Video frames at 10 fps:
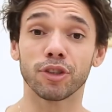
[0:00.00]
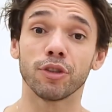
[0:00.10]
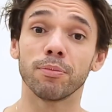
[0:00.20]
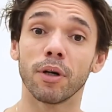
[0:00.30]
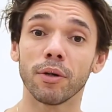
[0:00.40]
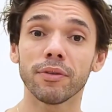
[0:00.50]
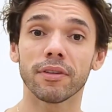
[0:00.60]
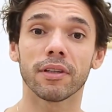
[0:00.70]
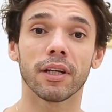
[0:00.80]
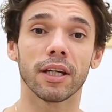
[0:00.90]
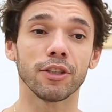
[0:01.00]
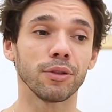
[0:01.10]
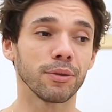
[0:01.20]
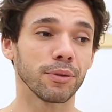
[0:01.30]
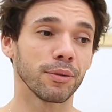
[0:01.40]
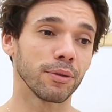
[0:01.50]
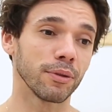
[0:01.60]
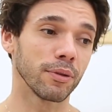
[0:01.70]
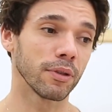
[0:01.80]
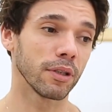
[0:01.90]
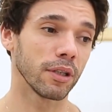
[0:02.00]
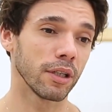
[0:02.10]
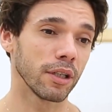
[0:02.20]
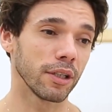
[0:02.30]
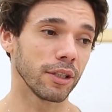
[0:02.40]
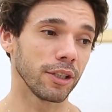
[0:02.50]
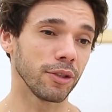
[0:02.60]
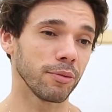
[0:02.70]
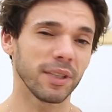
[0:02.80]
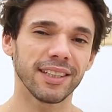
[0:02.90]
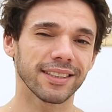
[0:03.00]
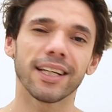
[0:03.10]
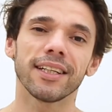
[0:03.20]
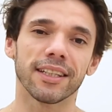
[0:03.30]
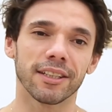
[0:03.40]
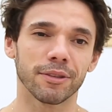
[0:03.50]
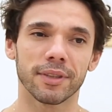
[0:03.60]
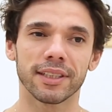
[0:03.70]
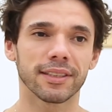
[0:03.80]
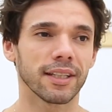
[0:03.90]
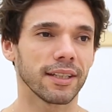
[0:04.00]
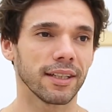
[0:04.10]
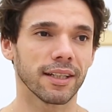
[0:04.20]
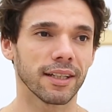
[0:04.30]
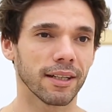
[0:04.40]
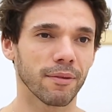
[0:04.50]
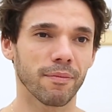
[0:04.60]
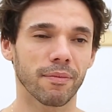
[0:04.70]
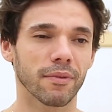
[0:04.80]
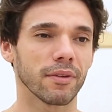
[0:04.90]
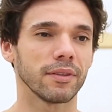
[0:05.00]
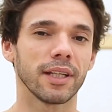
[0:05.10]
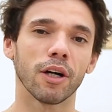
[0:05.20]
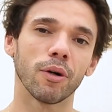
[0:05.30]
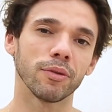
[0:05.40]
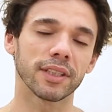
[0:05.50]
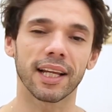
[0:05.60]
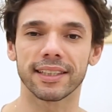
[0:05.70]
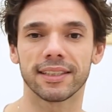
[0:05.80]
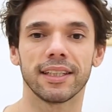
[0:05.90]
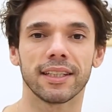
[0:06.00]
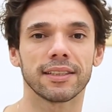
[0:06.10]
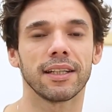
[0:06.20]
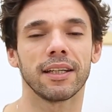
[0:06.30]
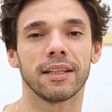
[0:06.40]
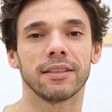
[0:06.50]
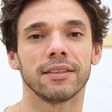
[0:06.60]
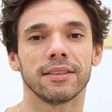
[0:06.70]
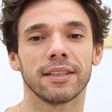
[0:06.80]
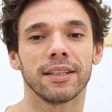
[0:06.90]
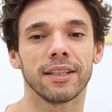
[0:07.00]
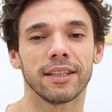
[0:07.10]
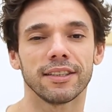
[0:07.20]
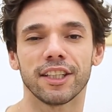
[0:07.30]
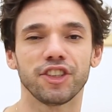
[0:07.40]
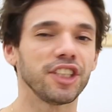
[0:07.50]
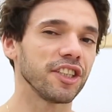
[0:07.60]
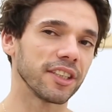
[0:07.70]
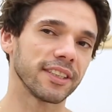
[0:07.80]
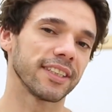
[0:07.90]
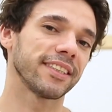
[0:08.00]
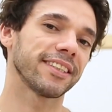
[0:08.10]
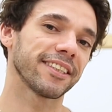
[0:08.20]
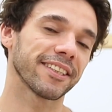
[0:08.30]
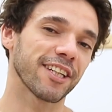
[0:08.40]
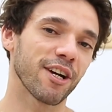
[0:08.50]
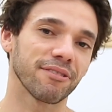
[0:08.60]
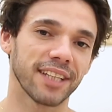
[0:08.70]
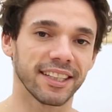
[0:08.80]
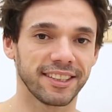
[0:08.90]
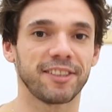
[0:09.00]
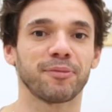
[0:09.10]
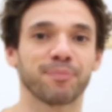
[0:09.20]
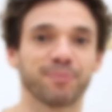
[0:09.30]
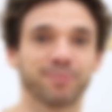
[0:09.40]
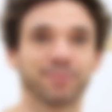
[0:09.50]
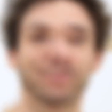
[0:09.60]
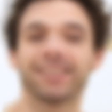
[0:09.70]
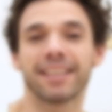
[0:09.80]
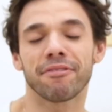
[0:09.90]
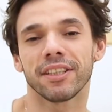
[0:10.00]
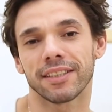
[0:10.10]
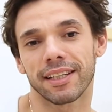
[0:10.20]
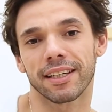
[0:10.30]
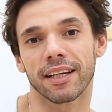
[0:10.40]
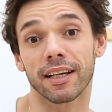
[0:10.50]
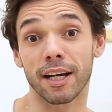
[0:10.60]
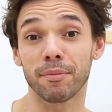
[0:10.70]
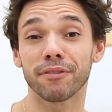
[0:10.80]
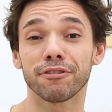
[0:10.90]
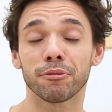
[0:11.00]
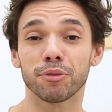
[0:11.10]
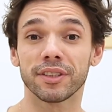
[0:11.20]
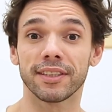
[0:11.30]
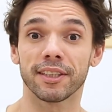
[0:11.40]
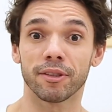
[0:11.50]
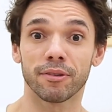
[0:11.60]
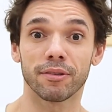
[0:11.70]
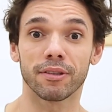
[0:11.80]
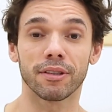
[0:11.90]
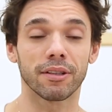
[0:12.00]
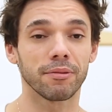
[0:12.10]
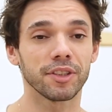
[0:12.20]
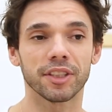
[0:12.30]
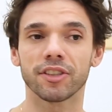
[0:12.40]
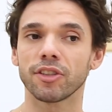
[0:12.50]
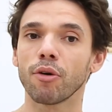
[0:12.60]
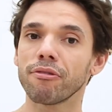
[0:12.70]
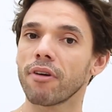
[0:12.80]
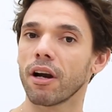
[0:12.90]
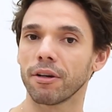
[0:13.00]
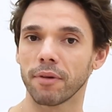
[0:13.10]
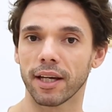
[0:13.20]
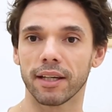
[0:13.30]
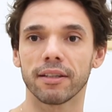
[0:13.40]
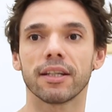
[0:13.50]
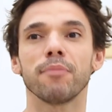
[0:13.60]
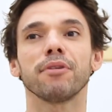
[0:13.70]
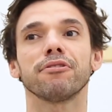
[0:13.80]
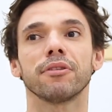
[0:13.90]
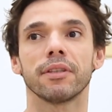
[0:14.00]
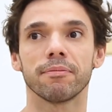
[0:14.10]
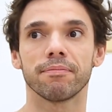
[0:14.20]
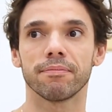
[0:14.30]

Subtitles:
to do both, and you really study the old classics and the geniuses of dance. I think definitely coming from Brazil, which is so far away, coming from a